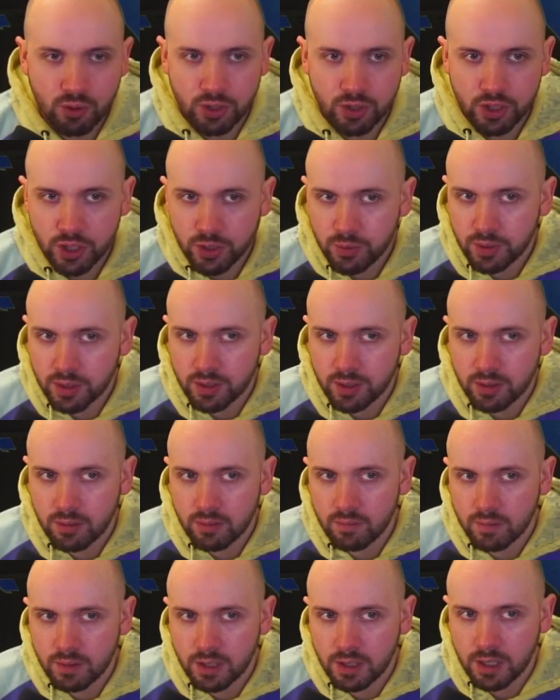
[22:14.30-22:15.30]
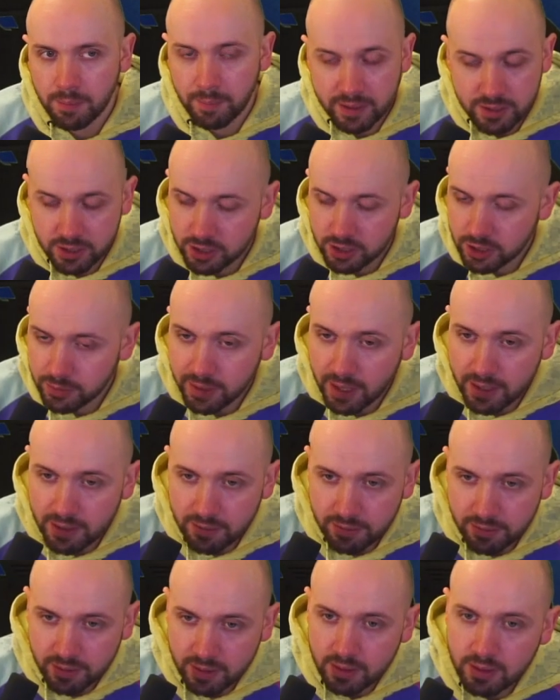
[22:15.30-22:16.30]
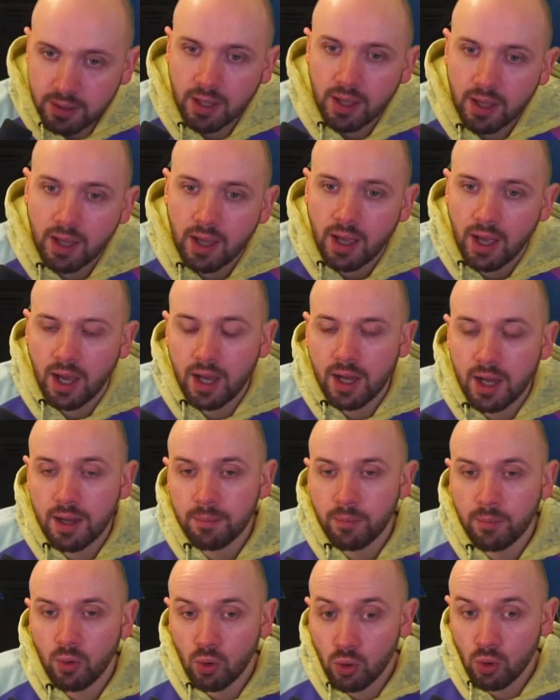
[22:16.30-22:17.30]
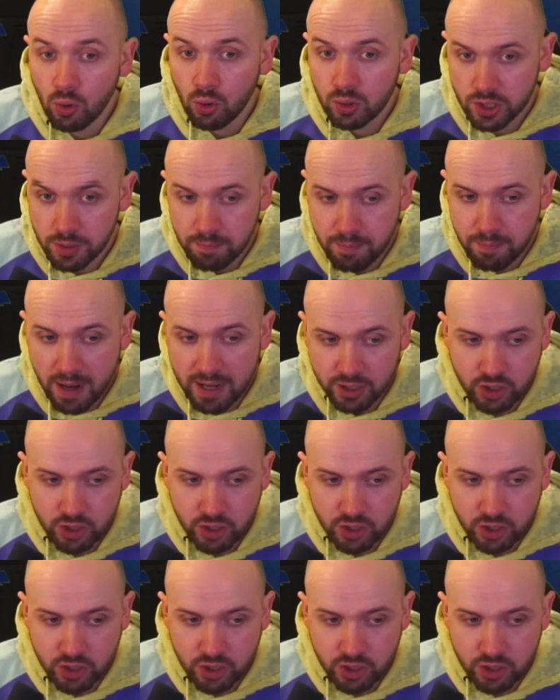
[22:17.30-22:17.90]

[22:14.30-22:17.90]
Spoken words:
you commit to doing anything, or to make